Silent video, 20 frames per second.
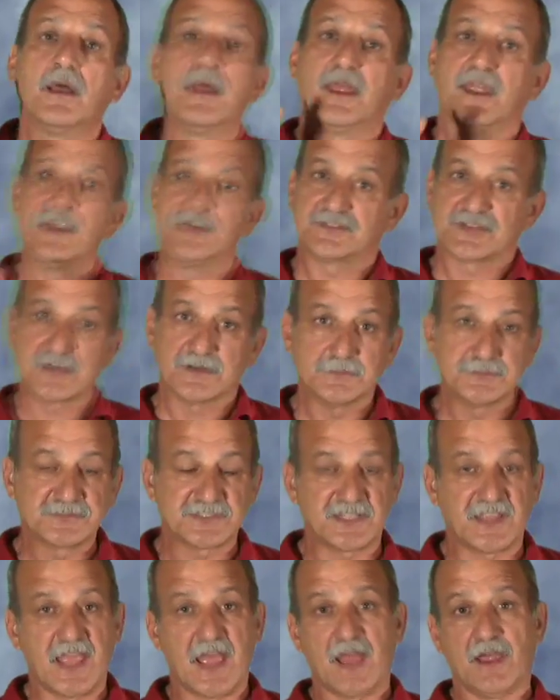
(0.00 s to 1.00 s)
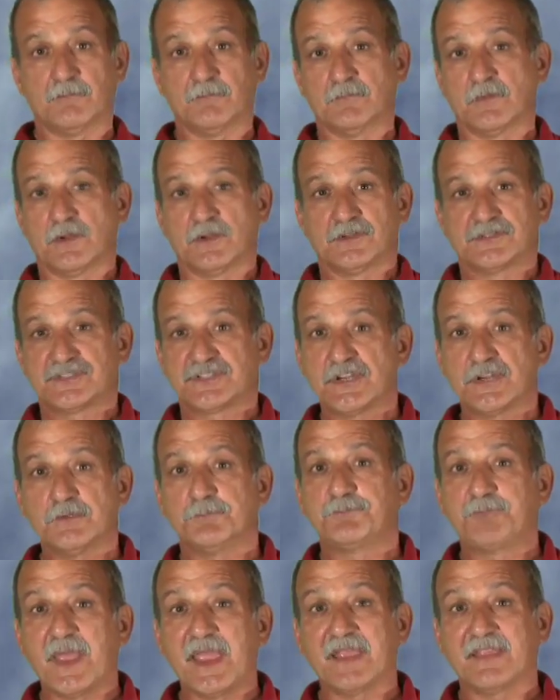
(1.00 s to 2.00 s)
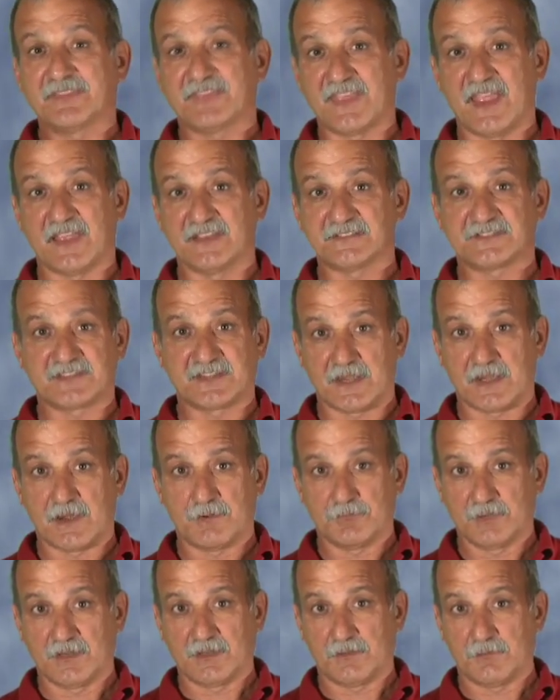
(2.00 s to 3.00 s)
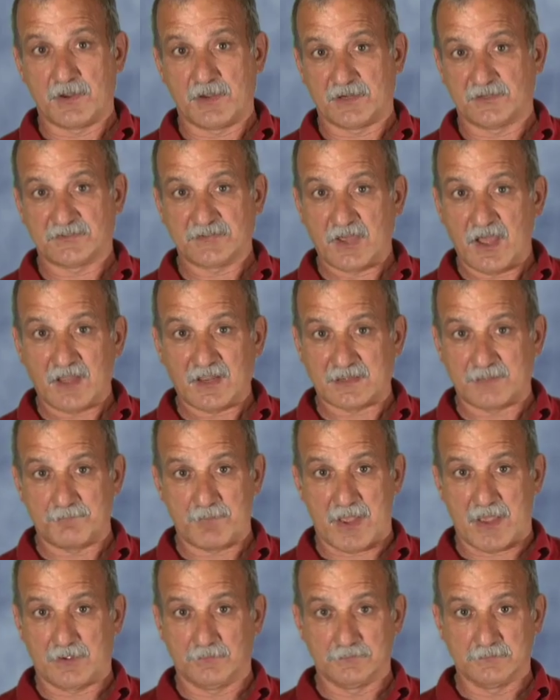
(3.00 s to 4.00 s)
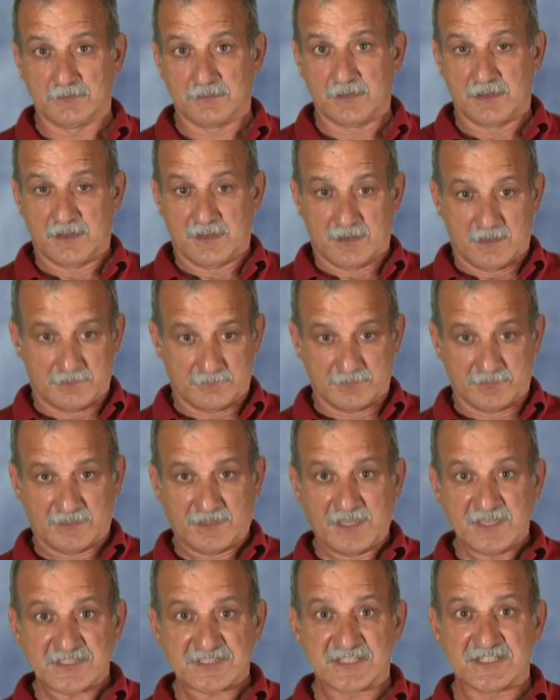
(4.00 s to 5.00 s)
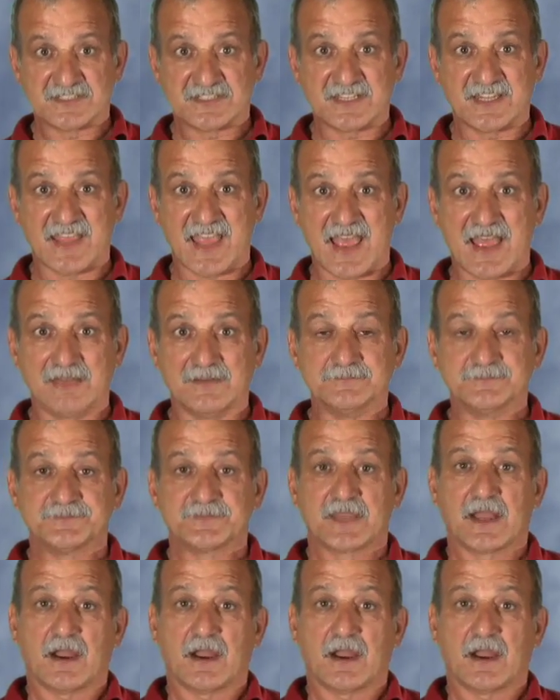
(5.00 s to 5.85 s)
in terms of that, 2 big things that I really want to talk about in relation to that